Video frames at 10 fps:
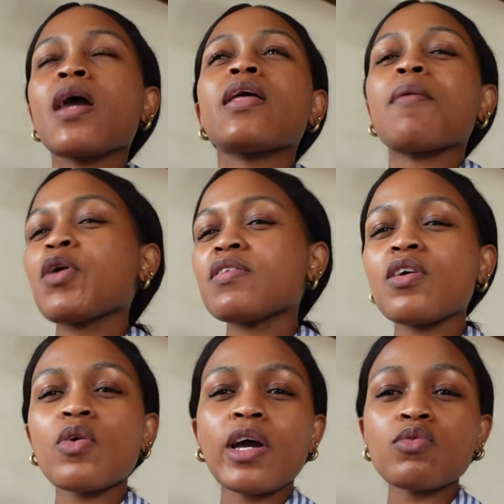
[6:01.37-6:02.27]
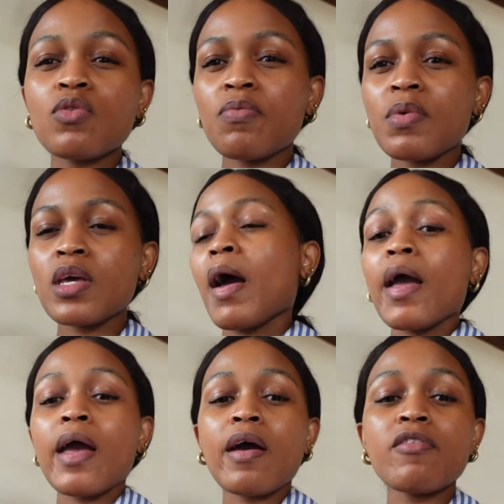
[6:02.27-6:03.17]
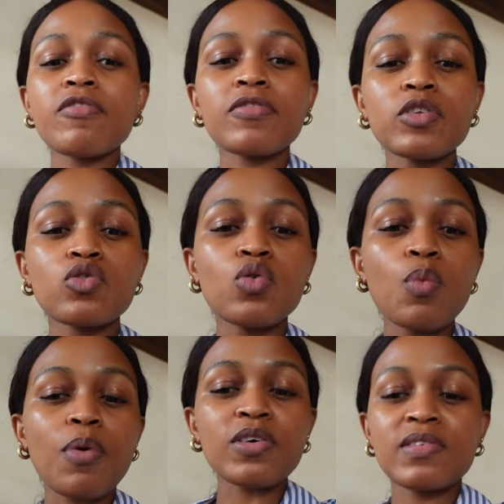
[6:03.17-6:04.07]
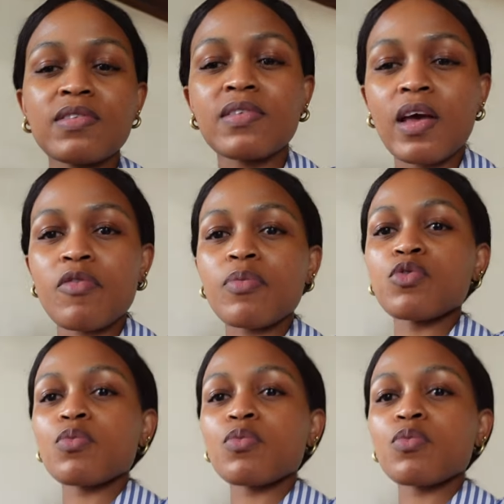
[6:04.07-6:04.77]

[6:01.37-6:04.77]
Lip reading: Yeah, I'm gonna take you guys with me. I have 2 boxes here from